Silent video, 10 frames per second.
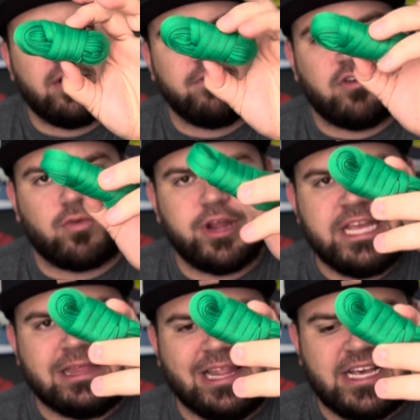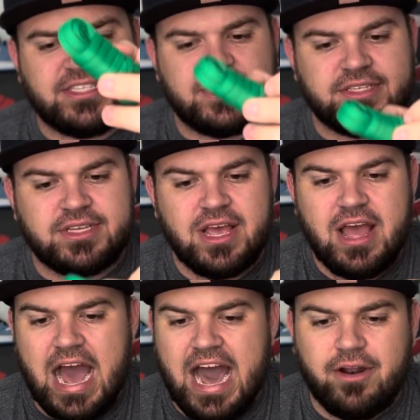of green laces
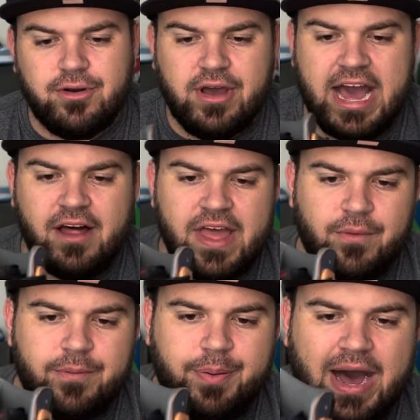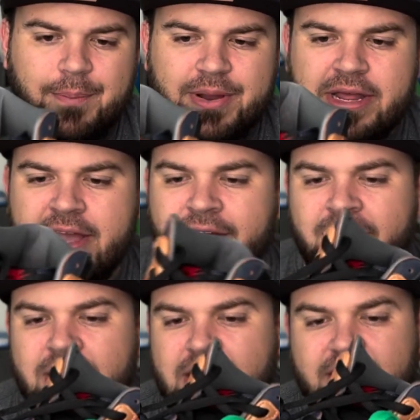I don't know how that would pop in
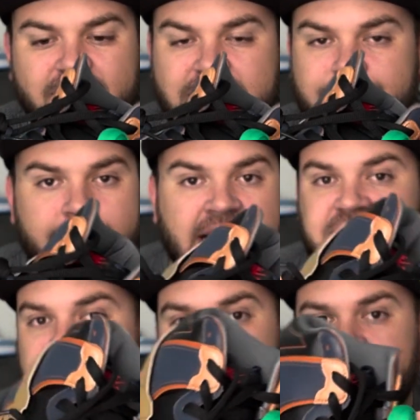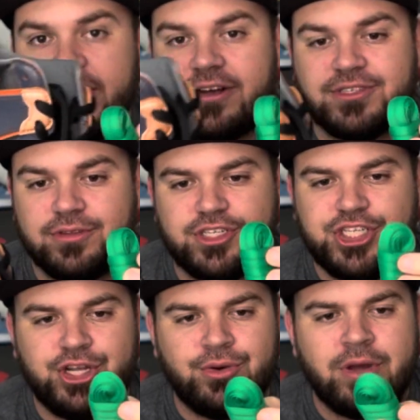here. It doesn't match anything else on the
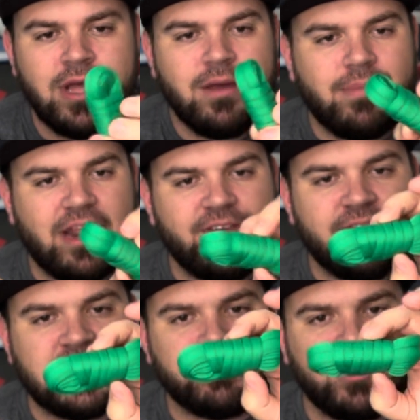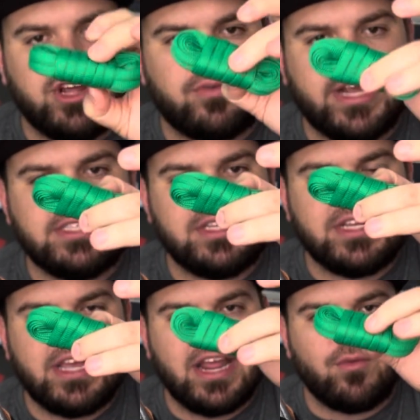shoe, but I think that's pretty crazy
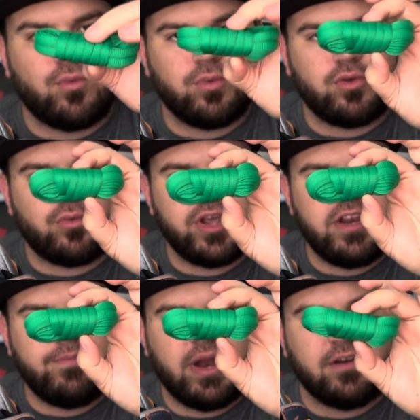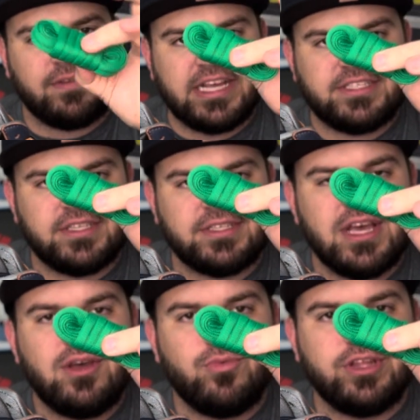to get a green pair of laces
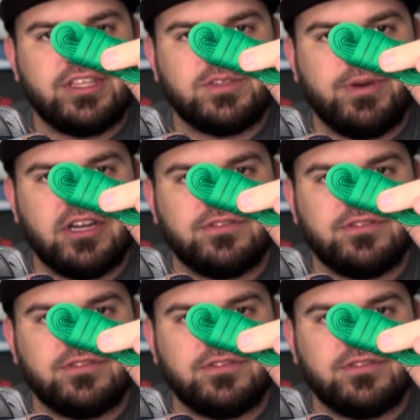with this pair of